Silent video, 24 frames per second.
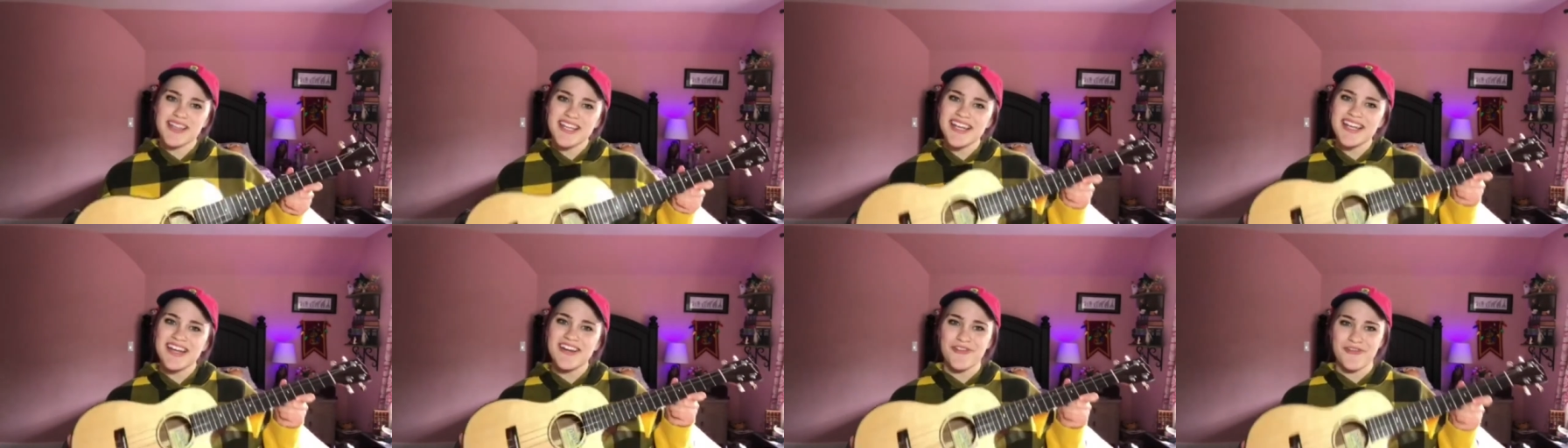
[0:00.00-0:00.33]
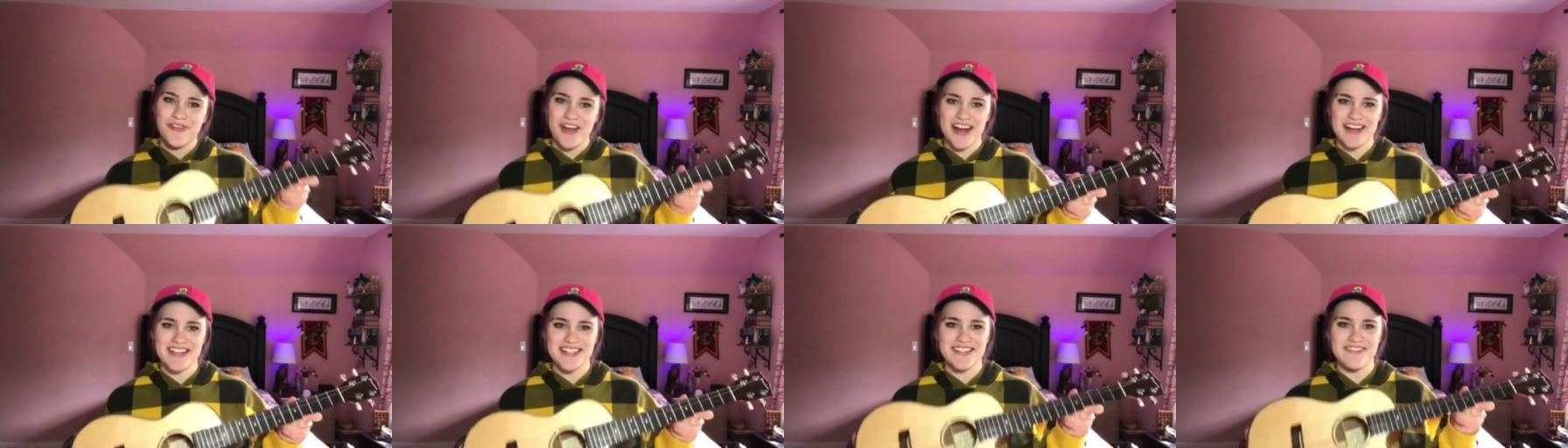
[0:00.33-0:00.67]

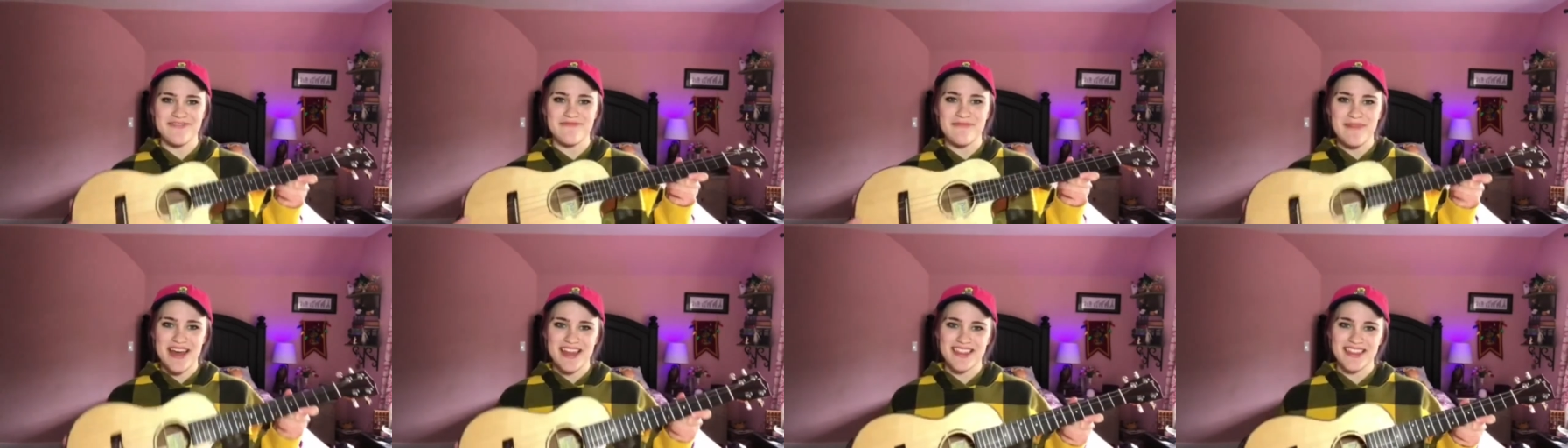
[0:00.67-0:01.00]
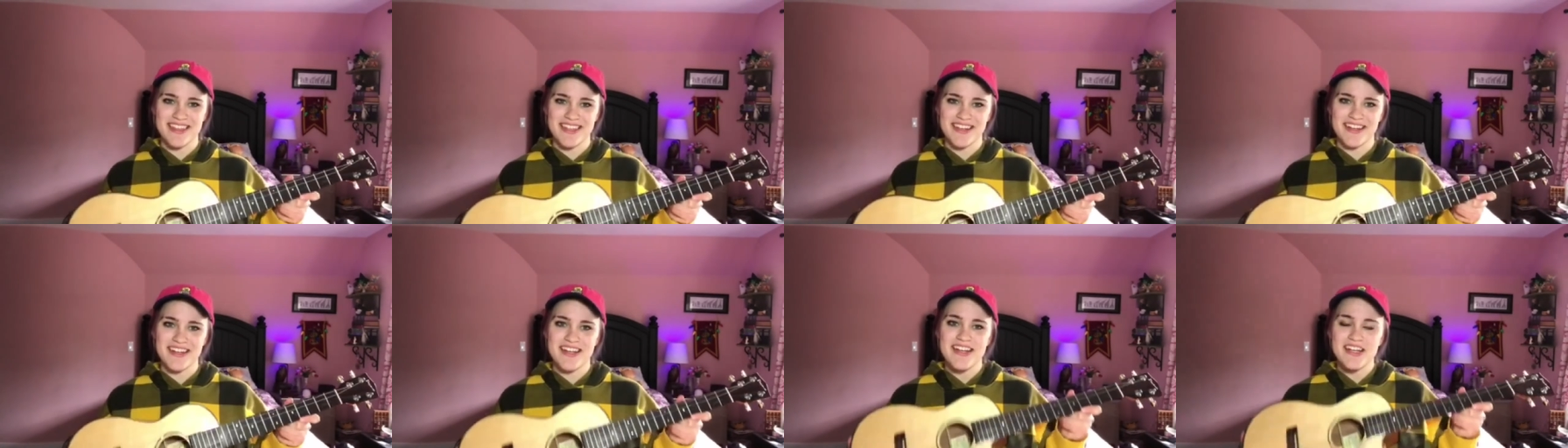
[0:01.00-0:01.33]
effective
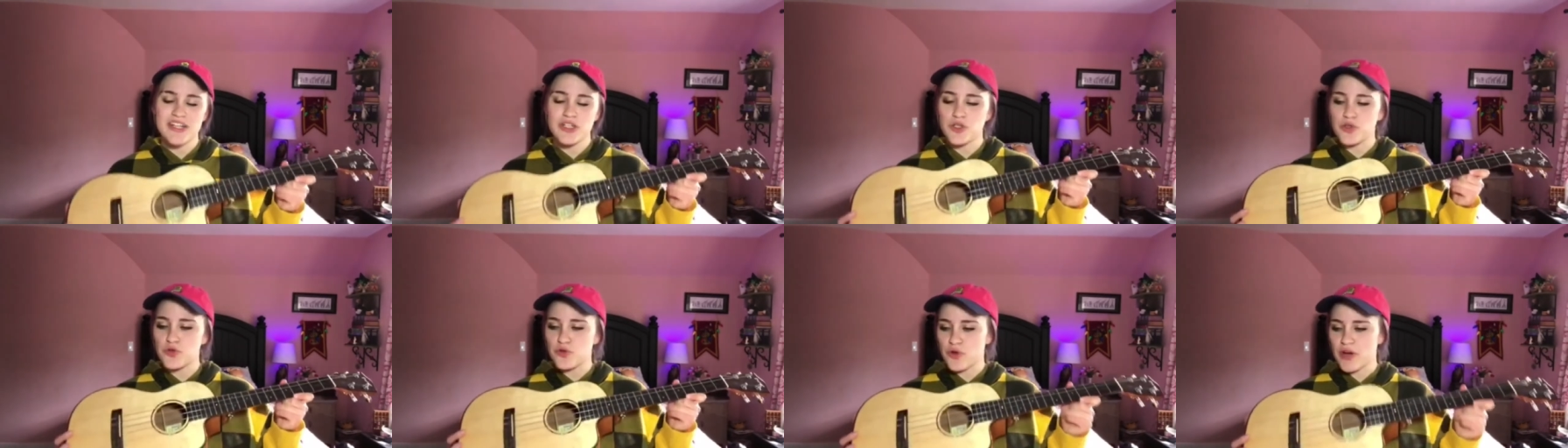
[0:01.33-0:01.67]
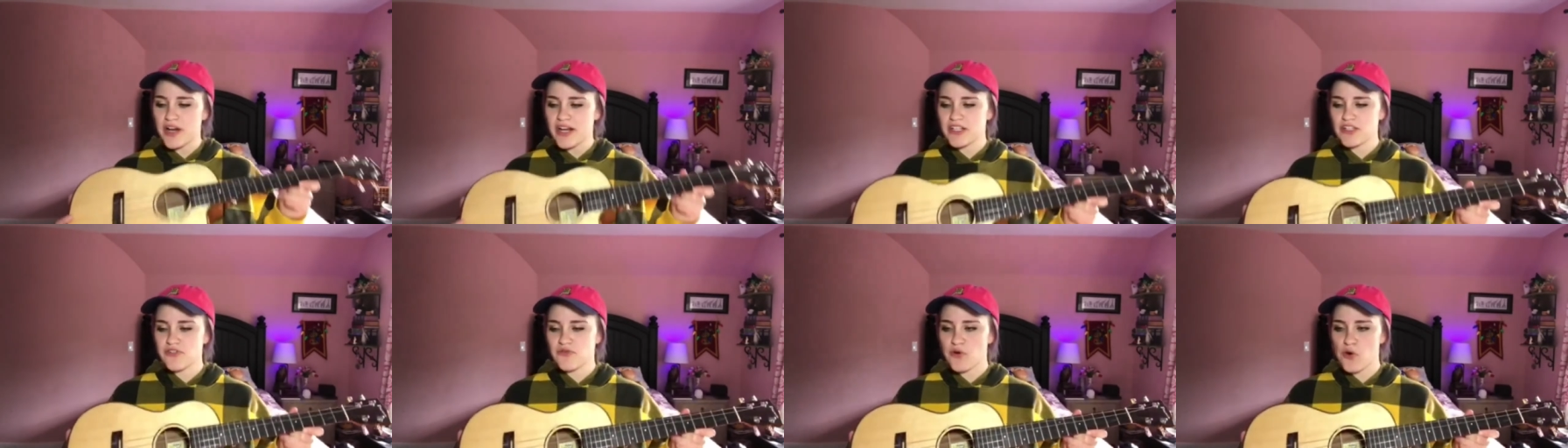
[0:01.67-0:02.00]
method to
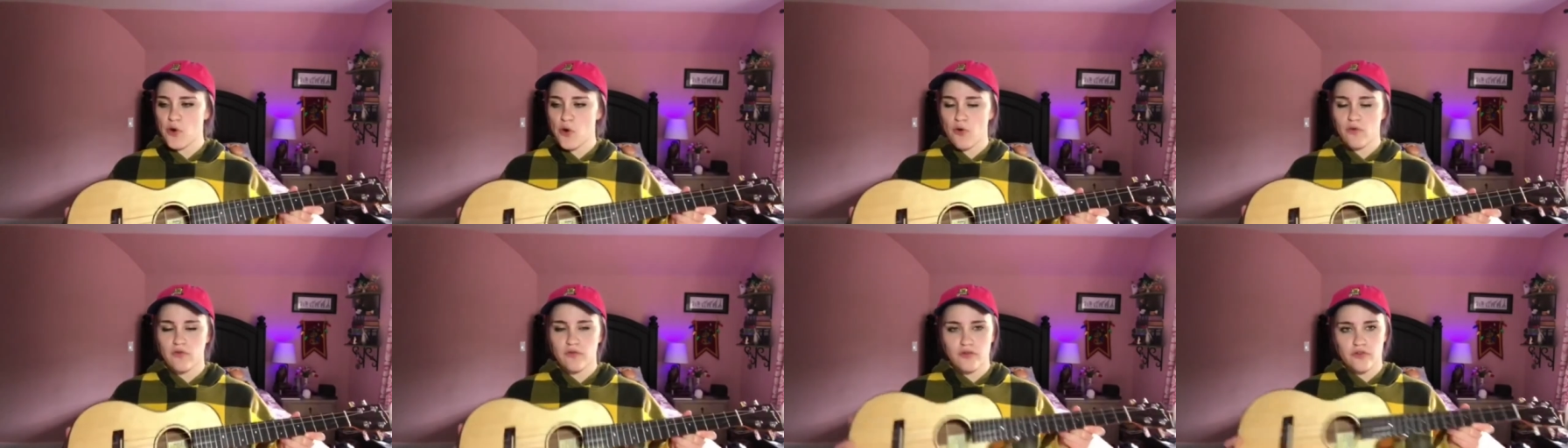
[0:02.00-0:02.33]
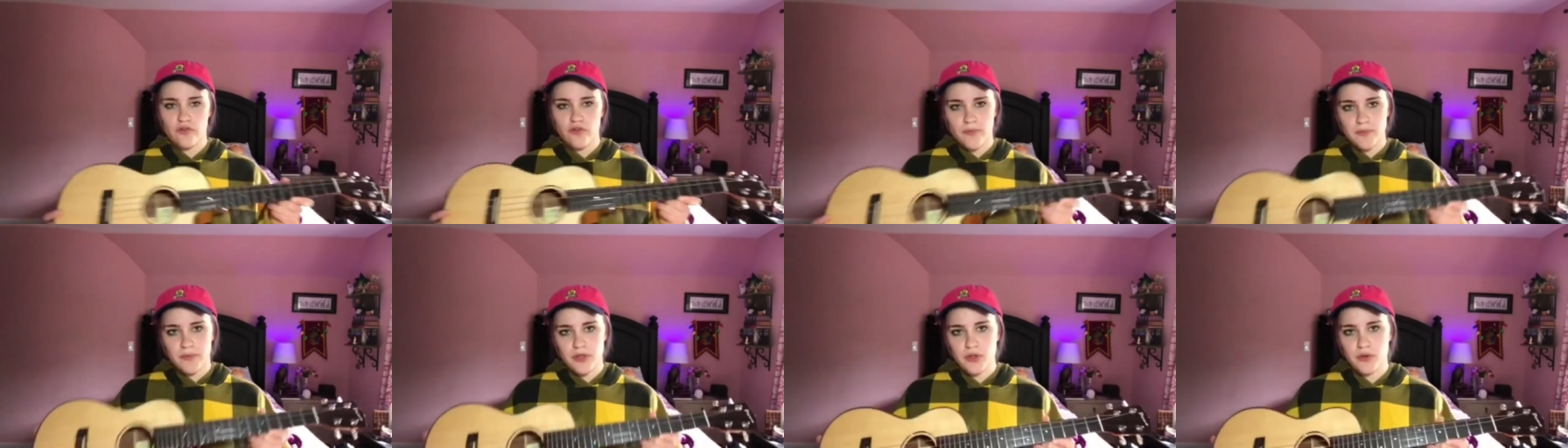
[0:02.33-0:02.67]
transfer over
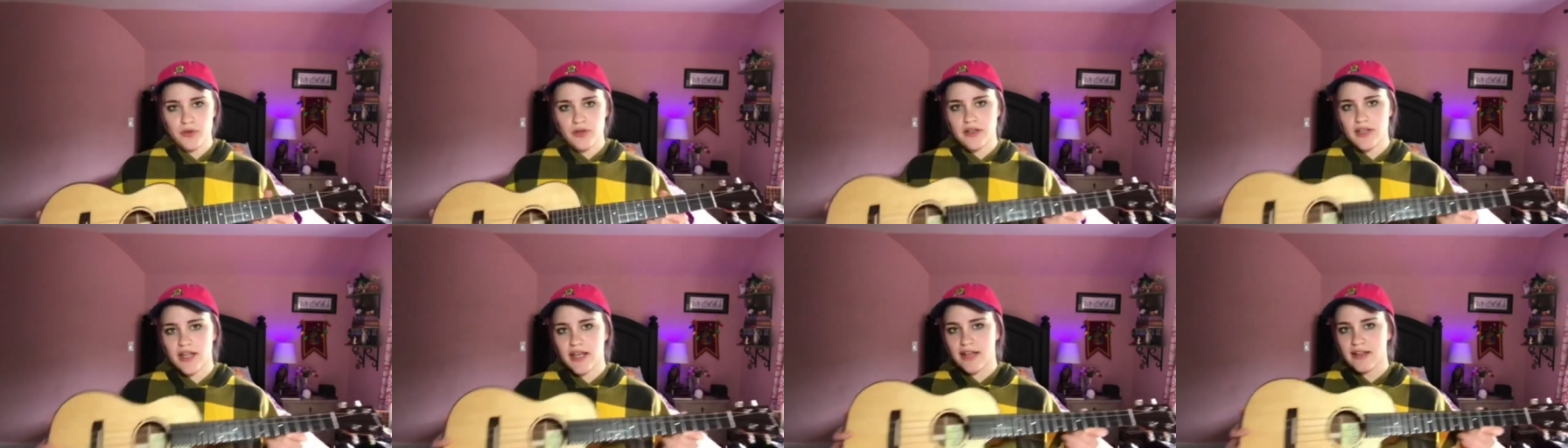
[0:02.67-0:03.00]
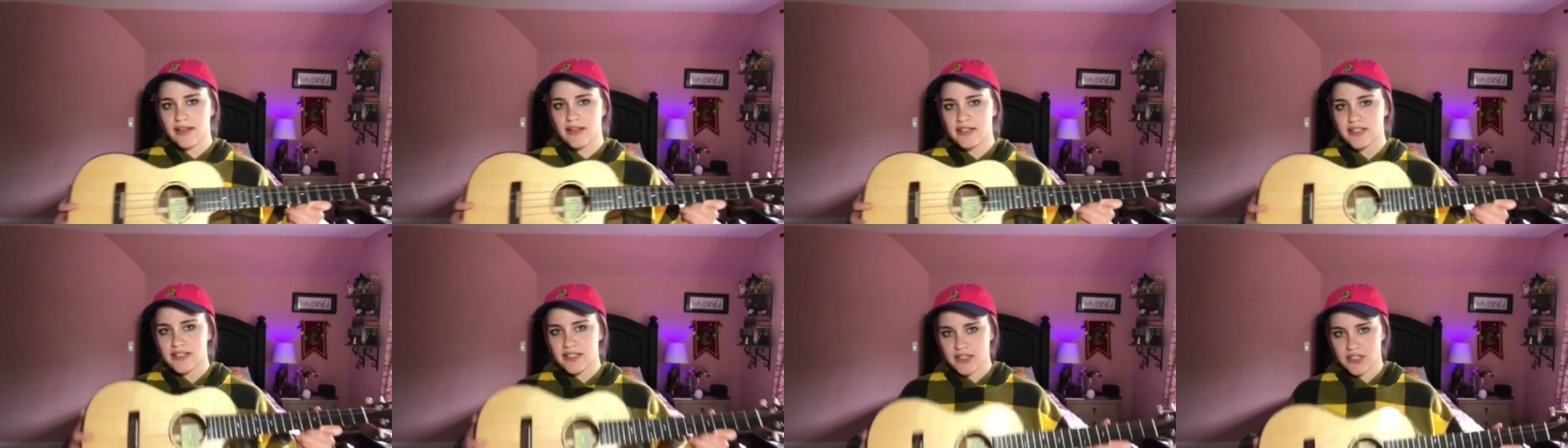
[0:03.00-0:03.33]
from
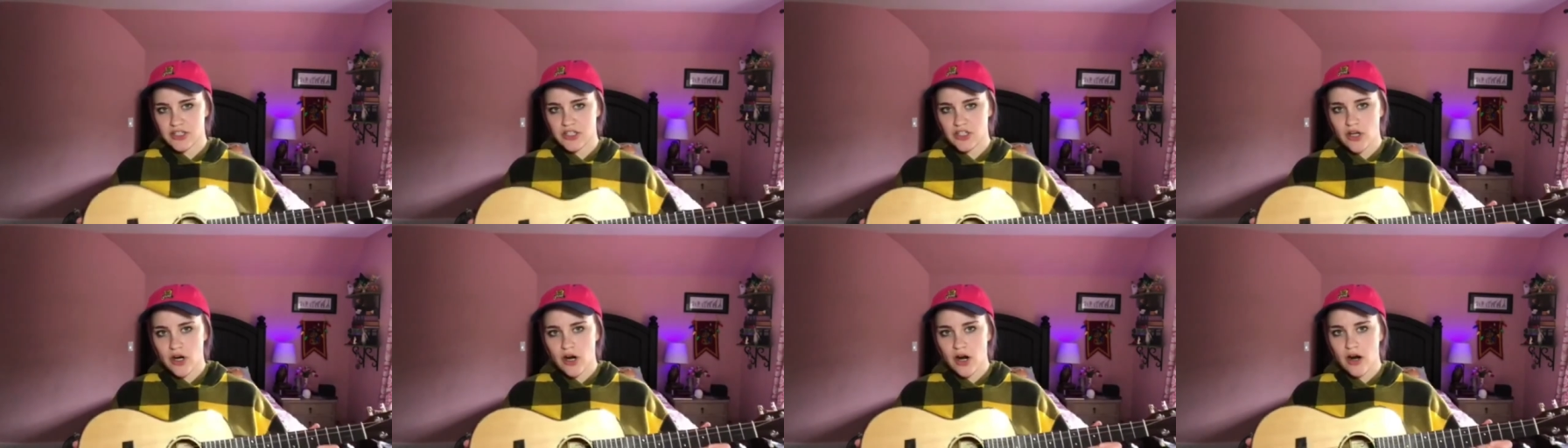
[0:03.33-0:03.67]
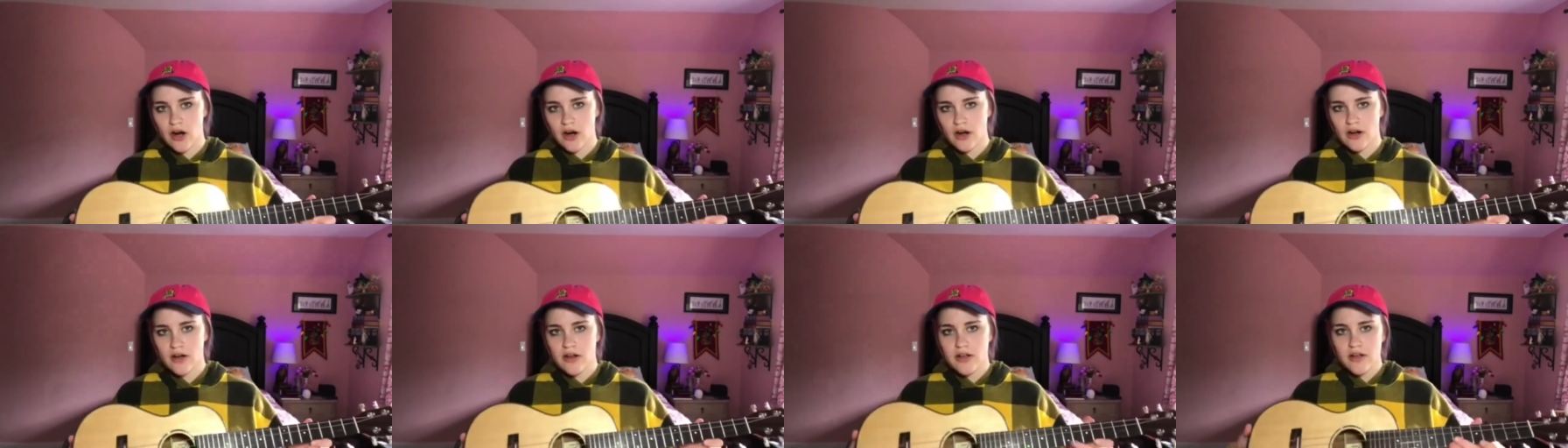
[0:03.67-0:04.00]
ukulele to
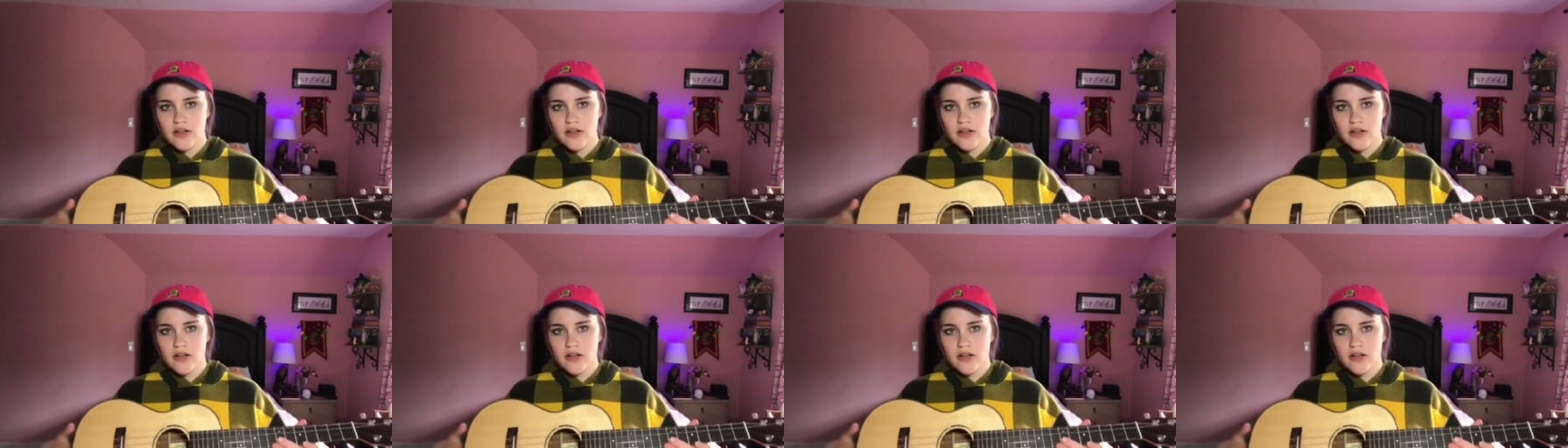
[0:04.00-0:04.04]
guitar.